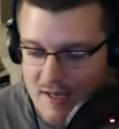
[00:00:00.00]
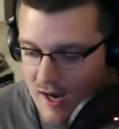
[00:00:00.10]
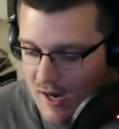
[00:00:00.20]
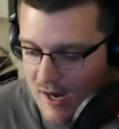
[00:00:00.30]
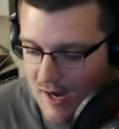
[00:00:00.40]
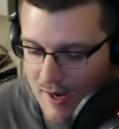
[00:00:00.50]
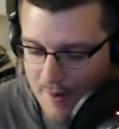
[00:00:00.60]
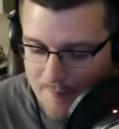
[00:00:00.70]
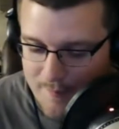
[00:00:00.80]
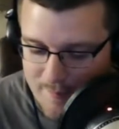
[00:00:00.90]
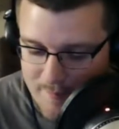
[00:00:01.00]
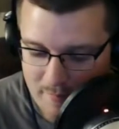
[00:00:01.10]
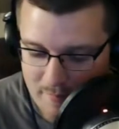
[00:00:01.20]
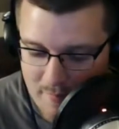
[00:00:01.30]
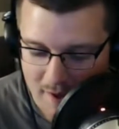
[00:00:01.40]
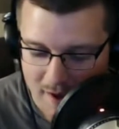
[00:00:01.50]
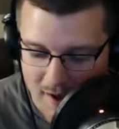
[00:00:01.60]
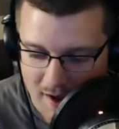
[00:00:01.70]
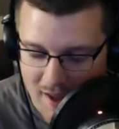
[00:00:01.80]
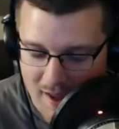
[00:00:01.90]
Um,
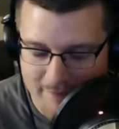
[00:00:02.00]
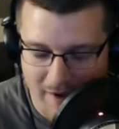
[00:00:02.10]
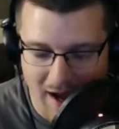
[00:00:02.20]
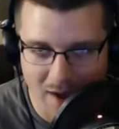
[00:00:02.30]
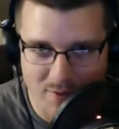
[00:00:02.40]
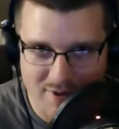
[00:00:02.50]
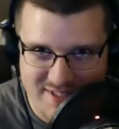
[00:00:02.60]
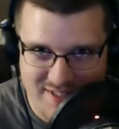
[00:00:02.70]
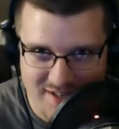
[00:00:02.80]
if I was